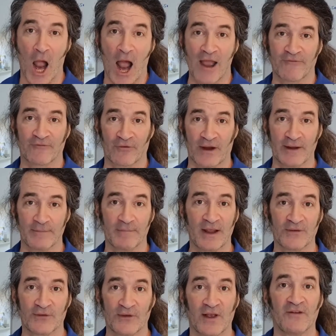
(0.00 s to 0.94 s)
I frame
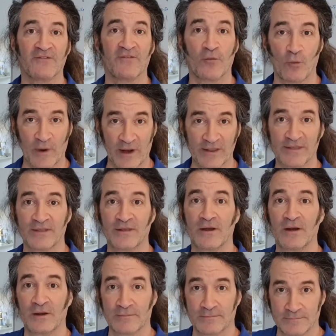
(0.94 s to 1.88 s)
myself with
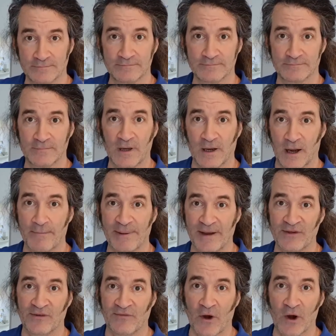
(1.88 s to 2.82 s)
a
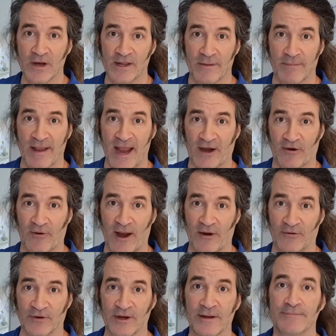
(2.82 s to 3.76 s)
piece of art in the
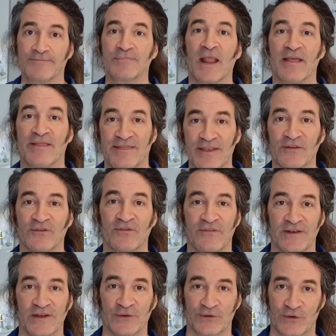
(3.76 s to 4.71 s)
background. This
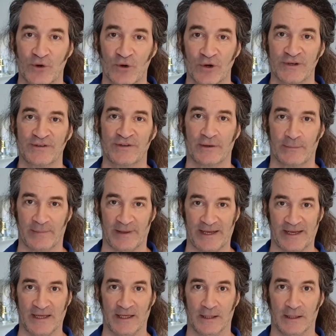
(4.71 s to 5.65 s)
feels good to
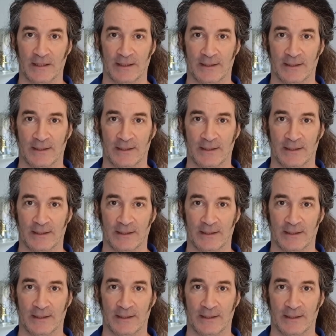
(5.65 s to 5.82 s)
me.